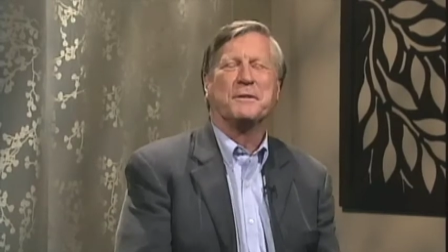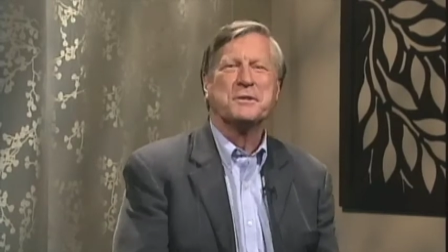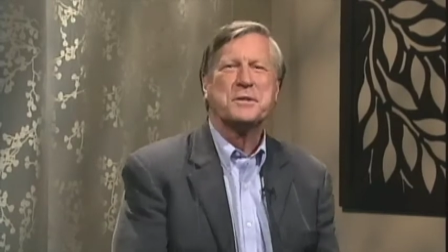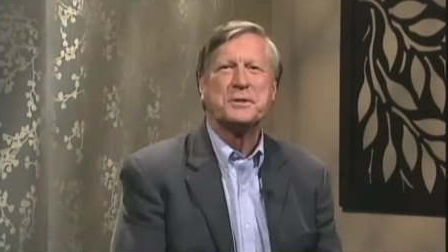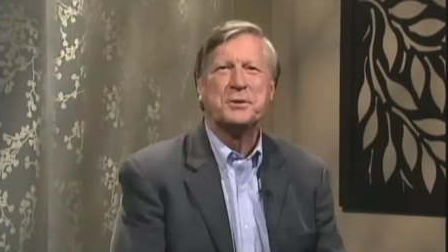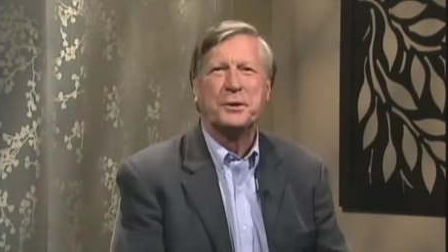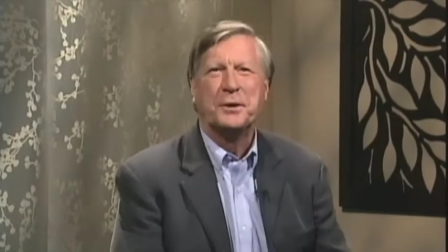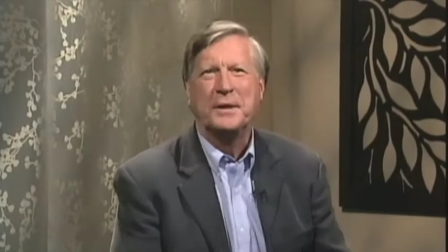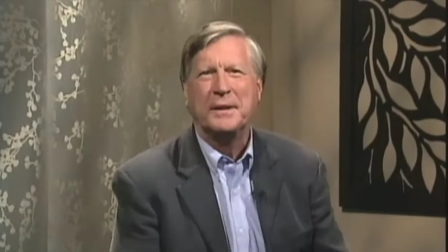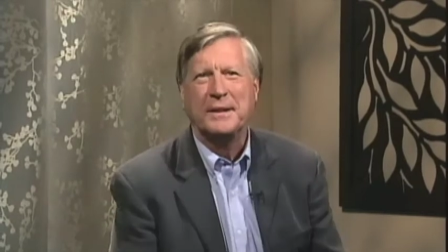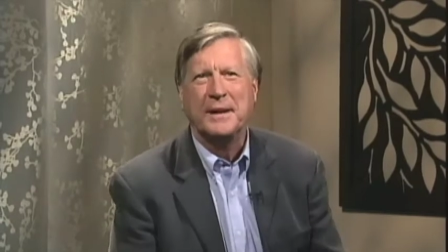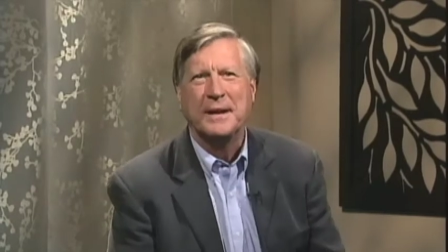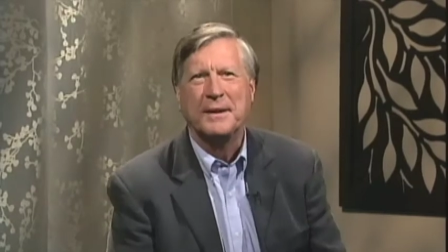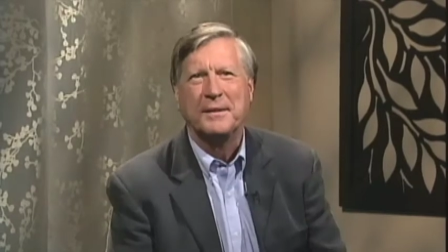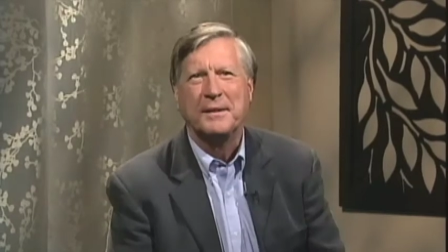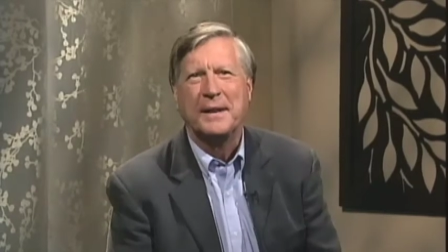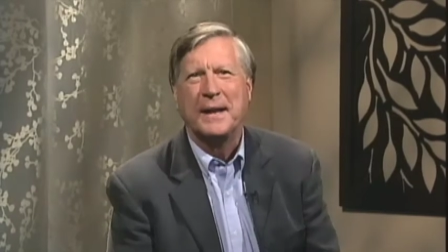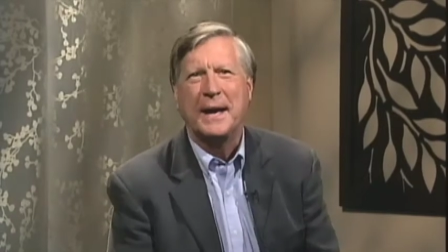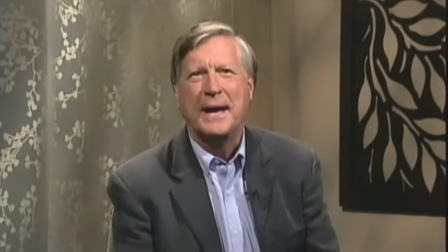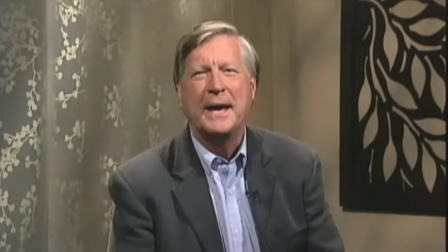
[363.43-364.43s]
story the other
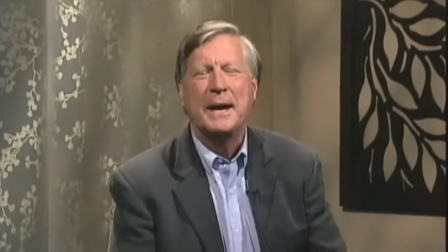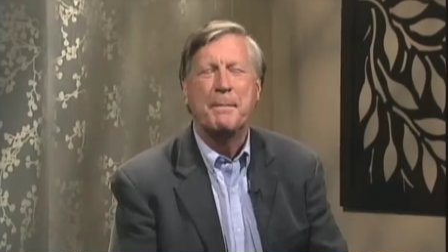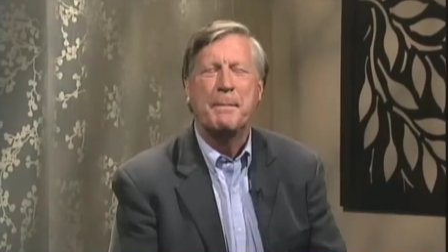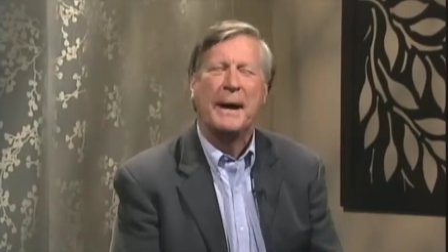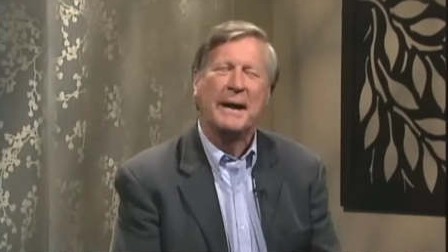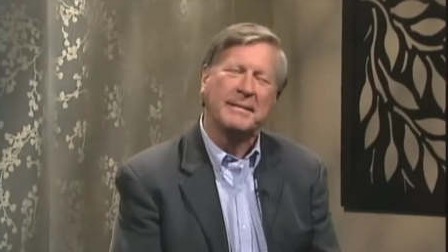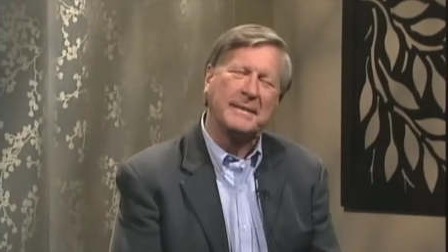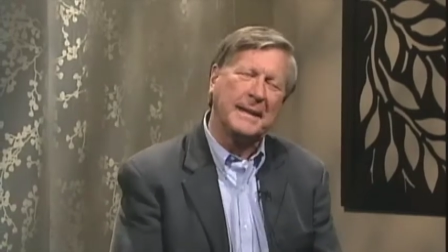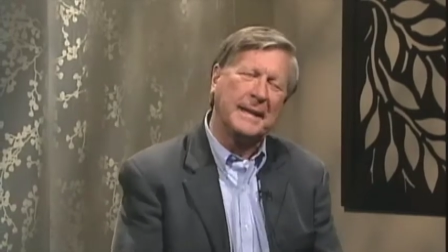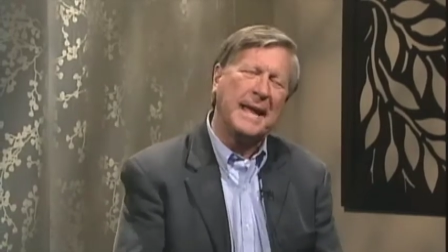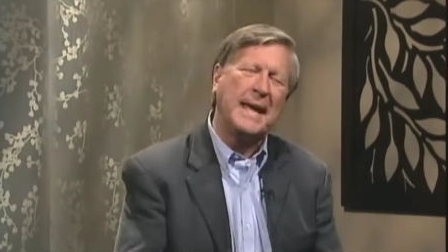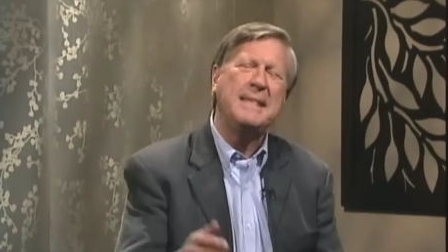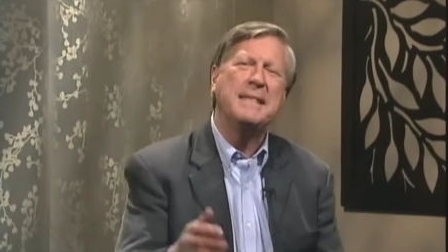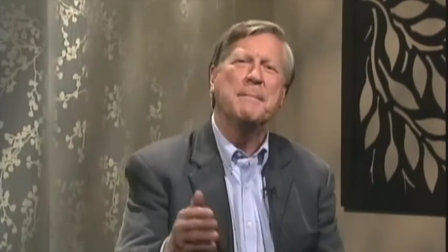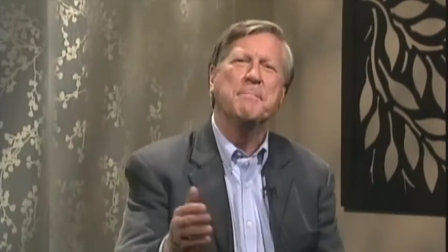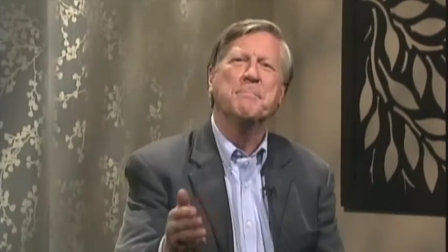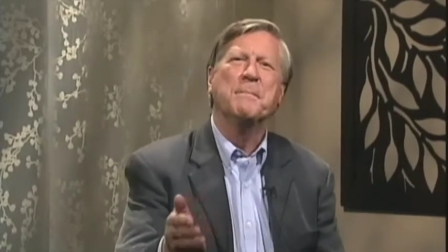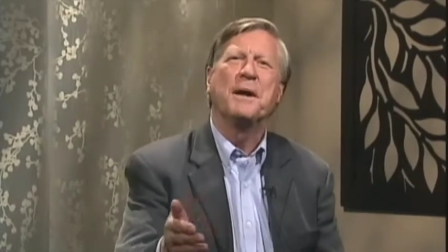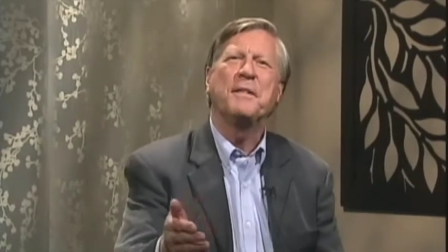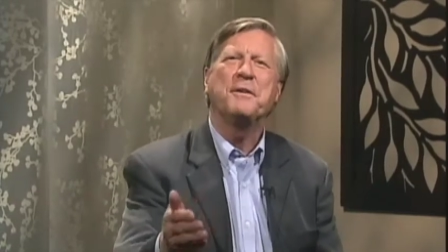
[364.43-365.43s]
day about the day that
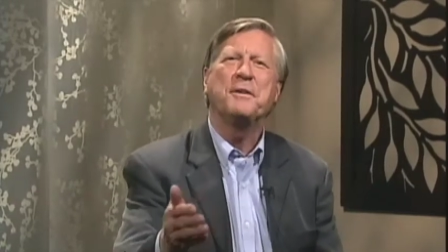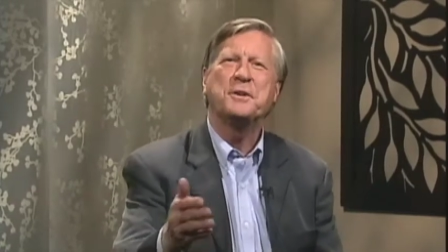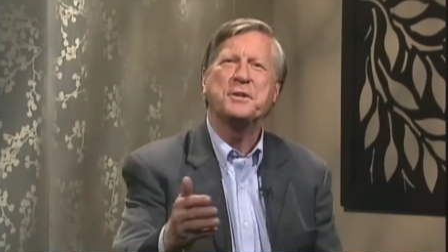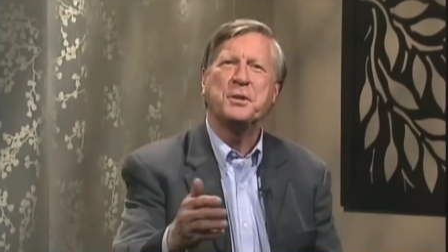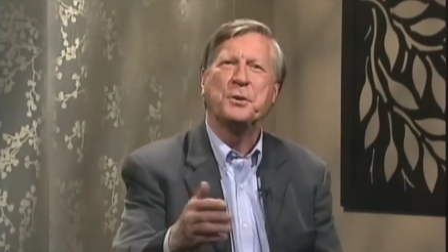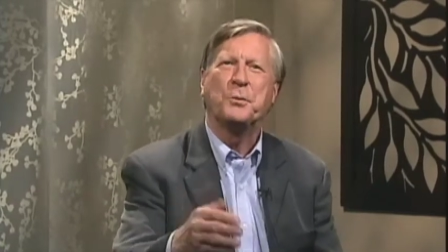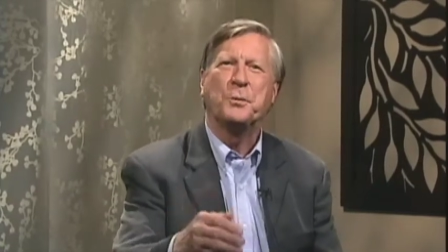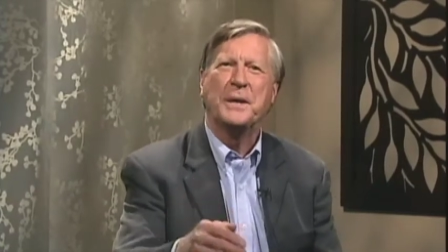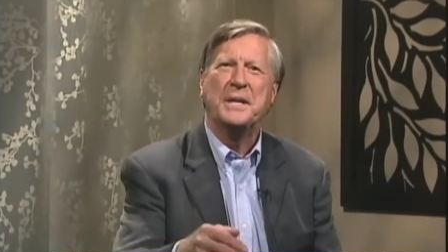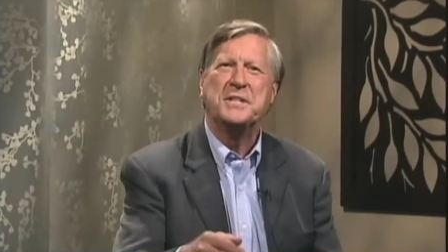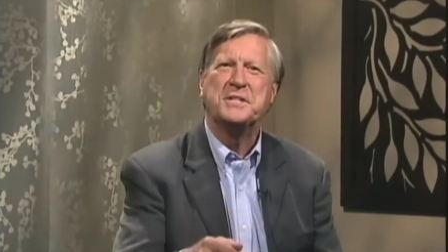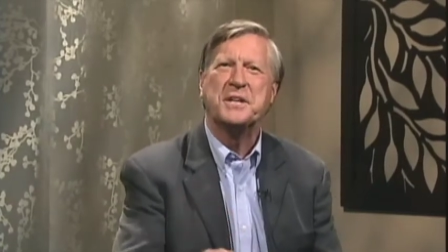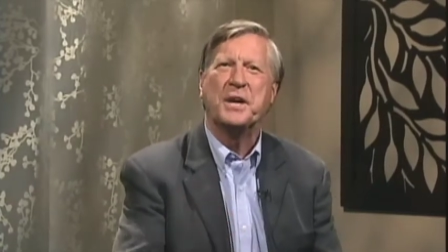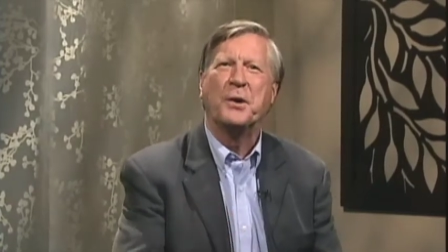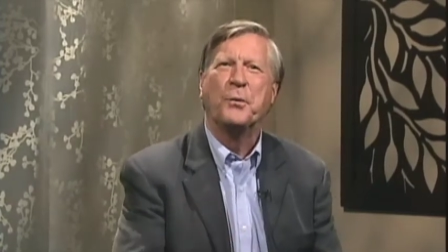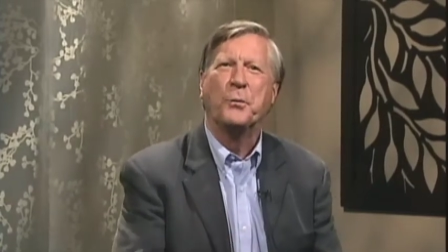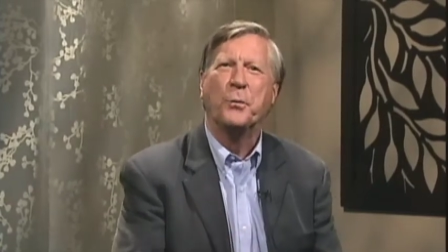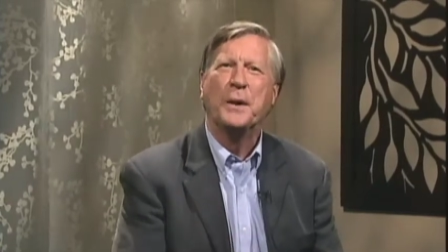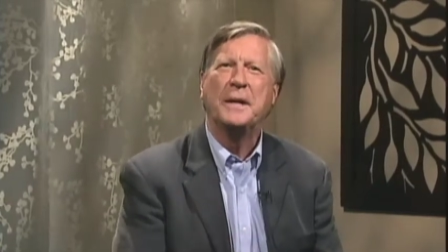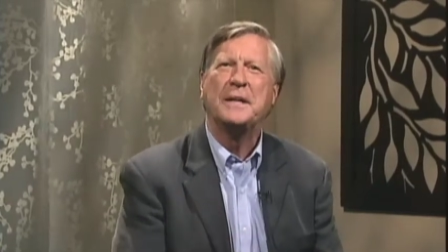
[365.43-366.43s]
Mother Teresa
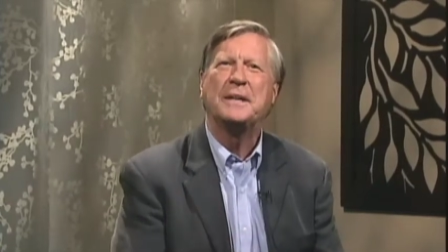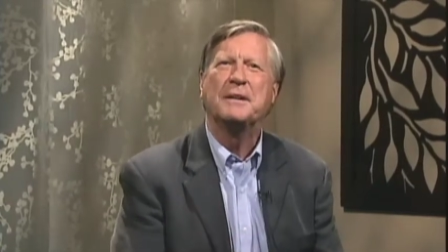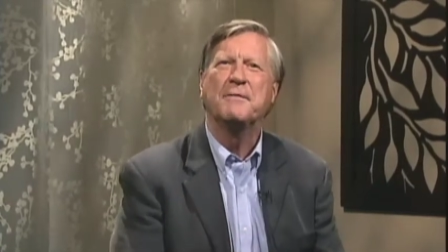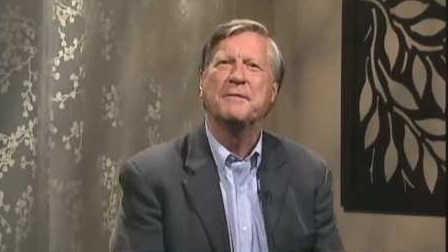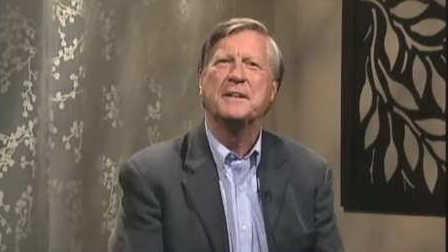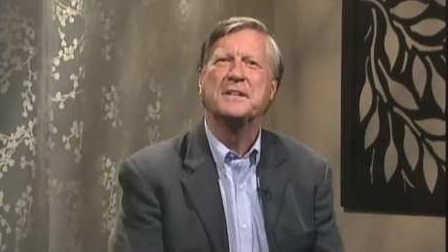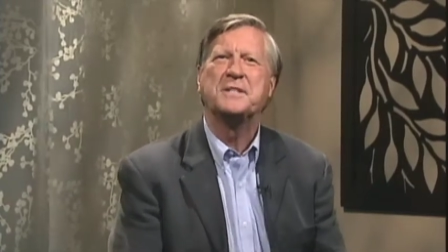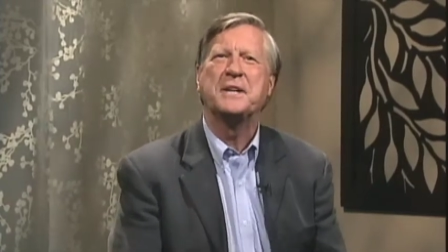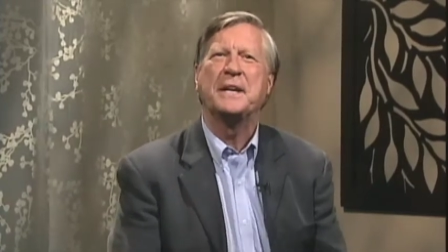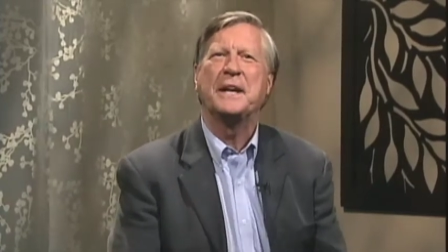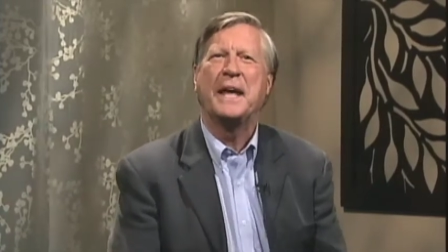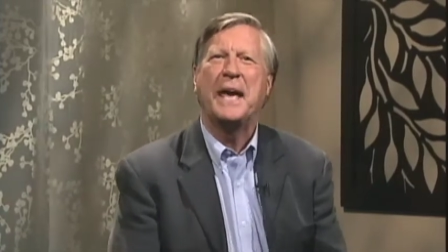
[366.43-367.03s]
went to visit